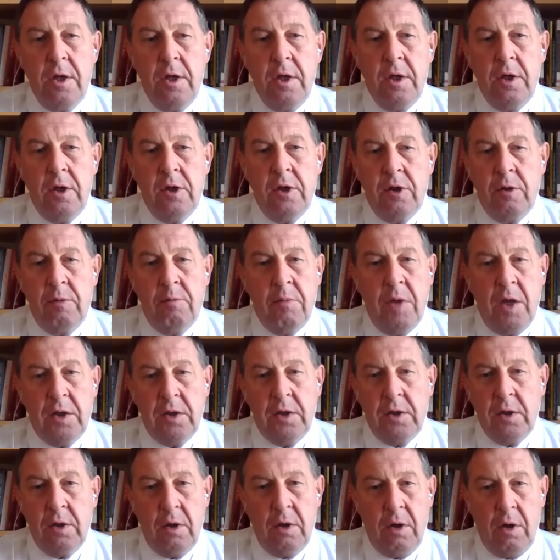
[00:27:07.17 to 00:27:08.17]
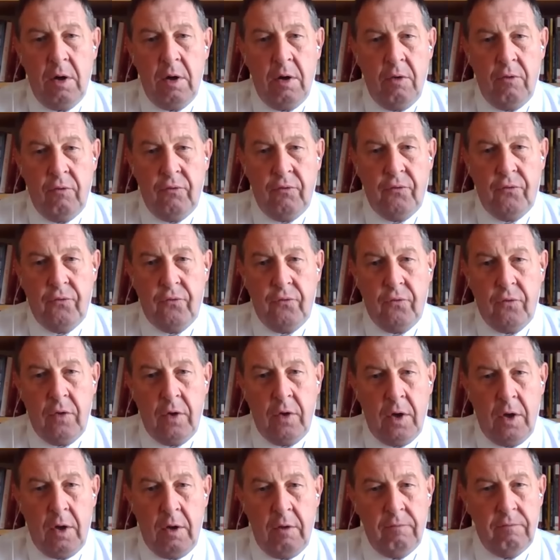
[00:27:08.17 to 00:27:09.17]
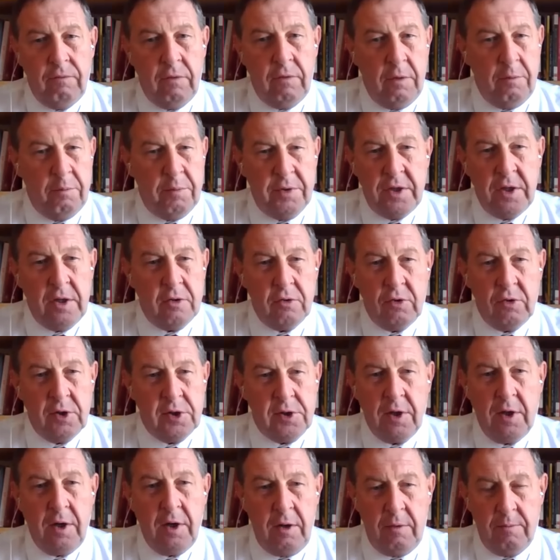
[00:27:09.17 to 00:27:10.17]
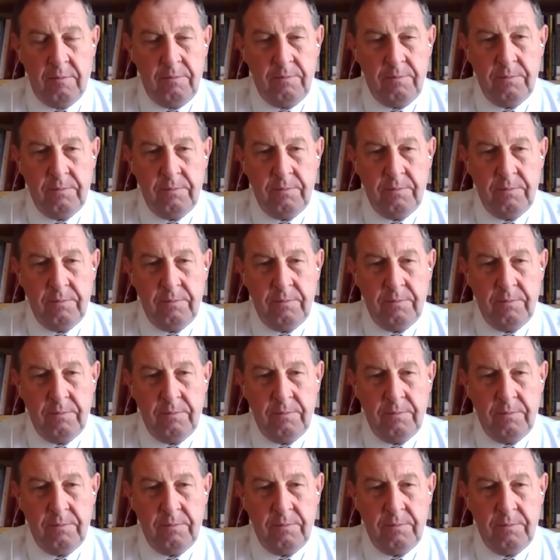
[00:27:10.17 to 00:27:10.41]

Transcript: is a matter of very particular study.